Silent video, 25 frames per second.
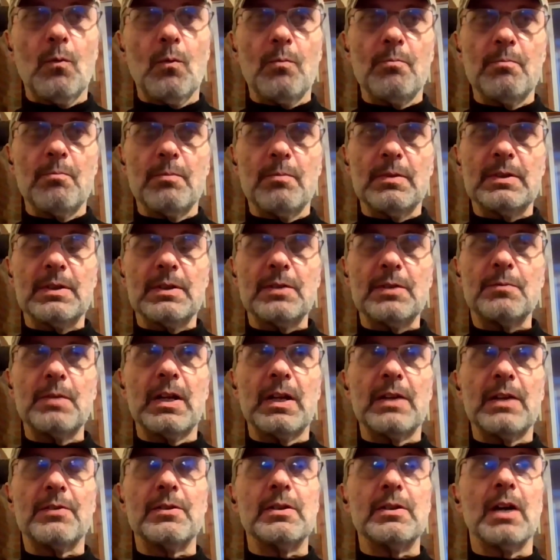just as
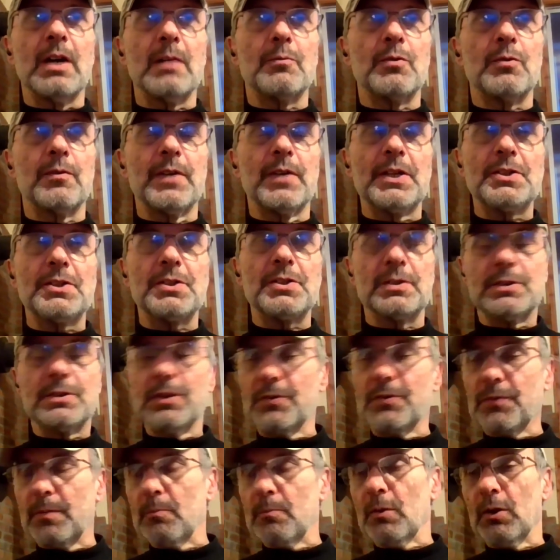an observation, just from
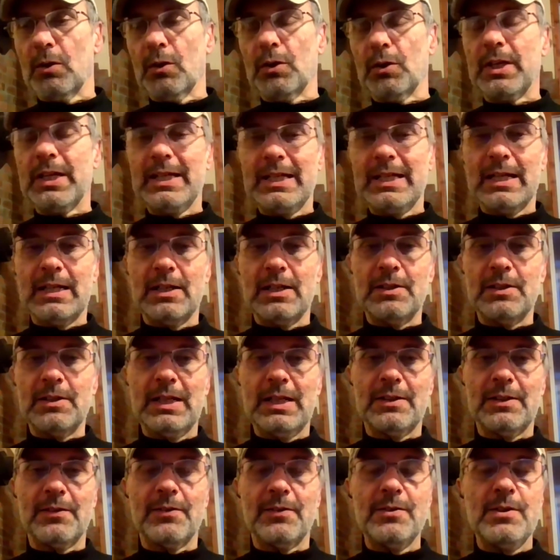looking at it, it's
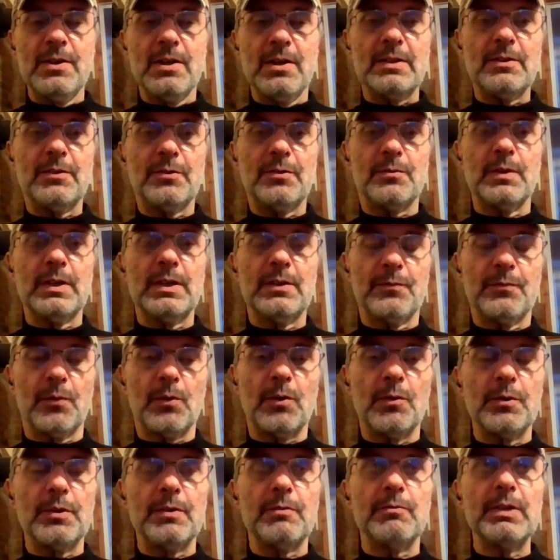not straightforward.
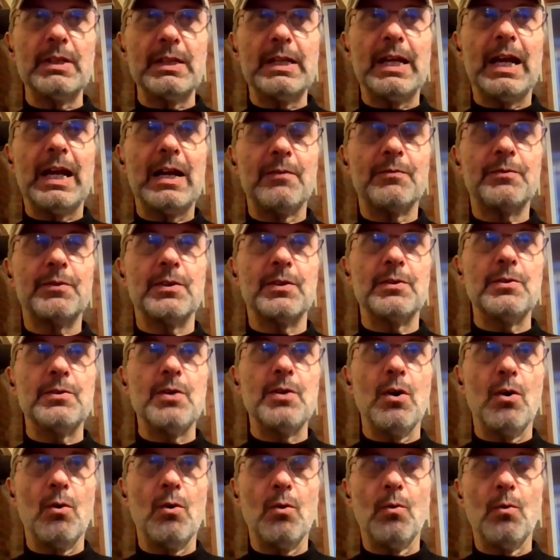You really have to
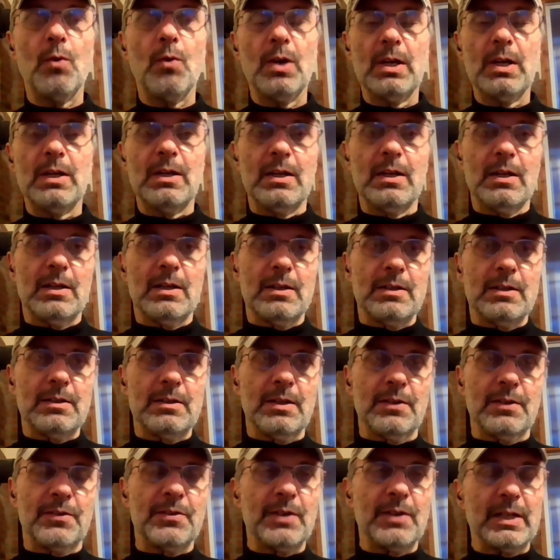know the
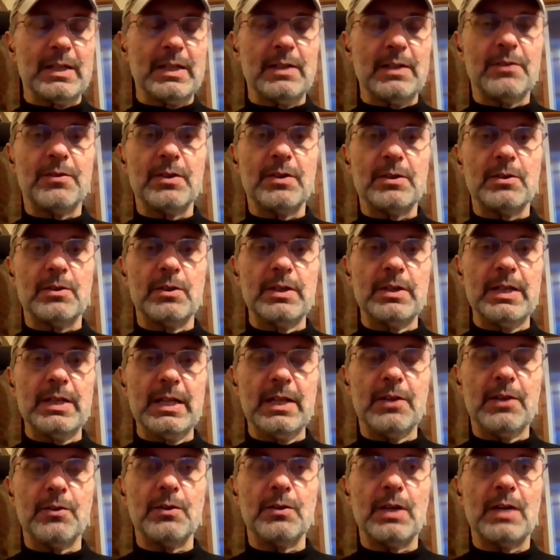science underneath.
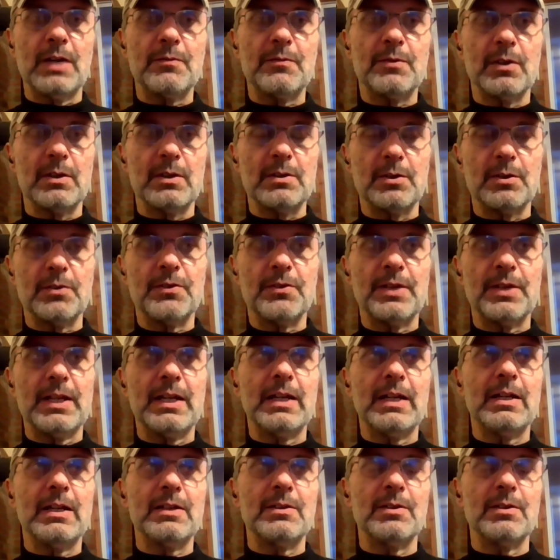You have to
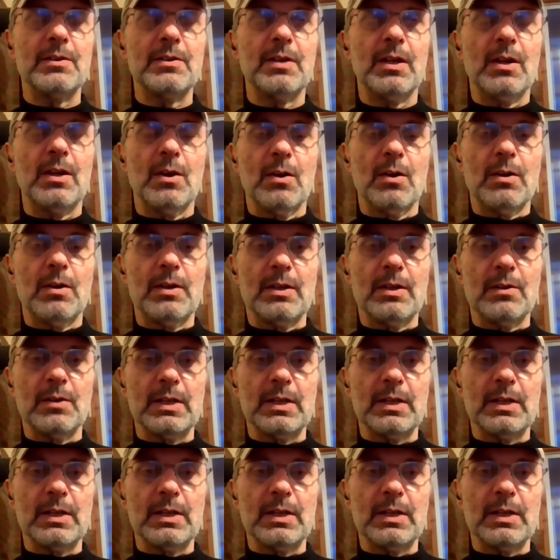understand, like